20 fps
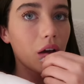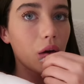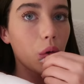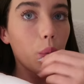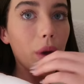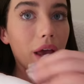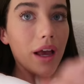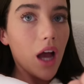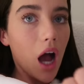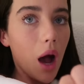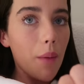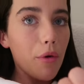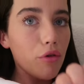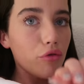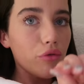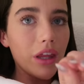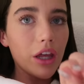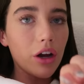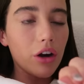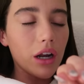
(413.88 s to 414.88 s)
I'm gonna wake up
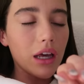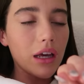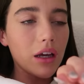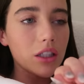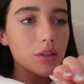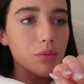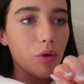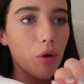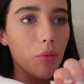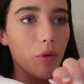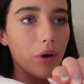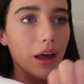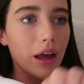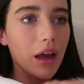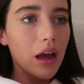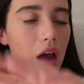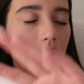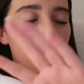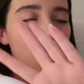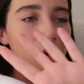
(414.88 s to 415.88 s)
really early tomorrow
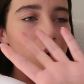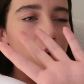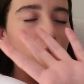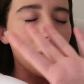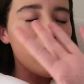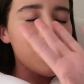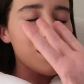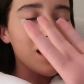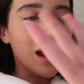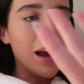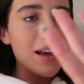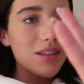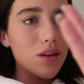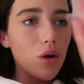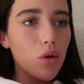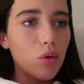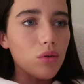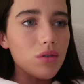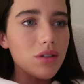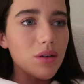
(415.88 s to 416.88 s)
morning go for a nice
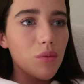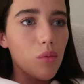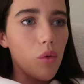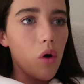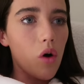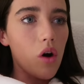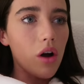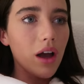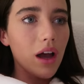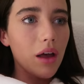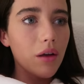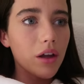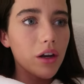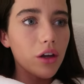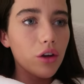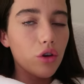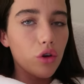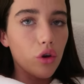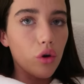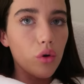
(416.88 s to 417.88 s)
wholesome walk I'm
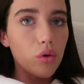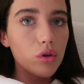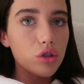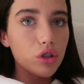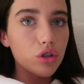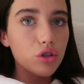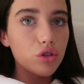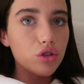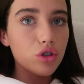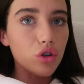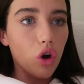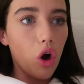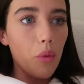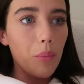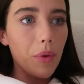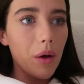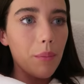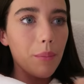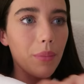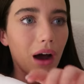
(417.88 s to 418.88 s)
gonna go to a
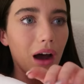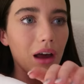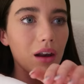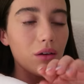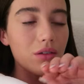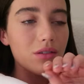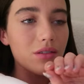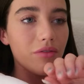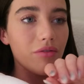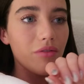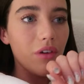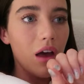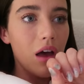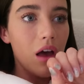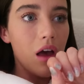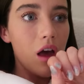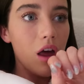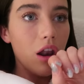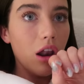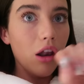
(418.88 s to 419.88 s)
shop and buy loads of
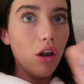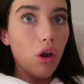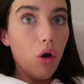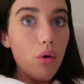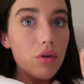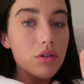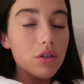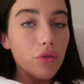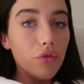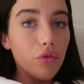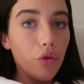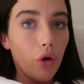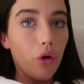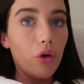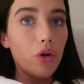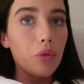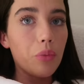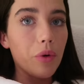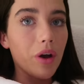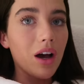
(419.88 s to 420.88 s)
loads of
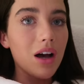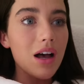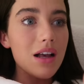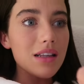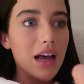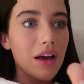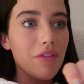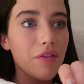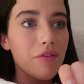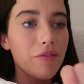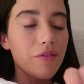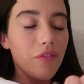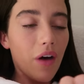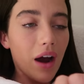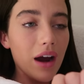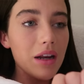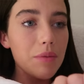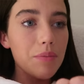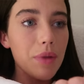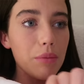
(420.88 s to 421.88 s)
food because I've
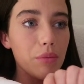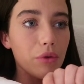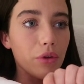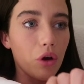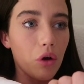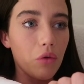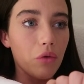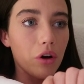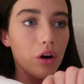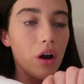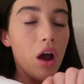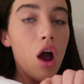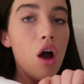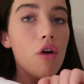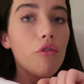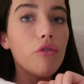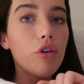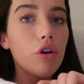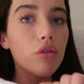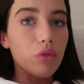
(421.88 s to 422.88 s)
invited people over
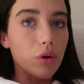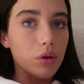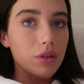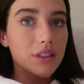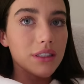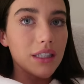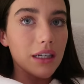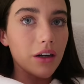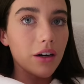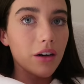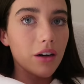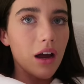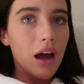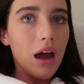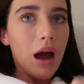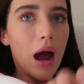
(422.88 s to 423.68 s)
for a roast dinner.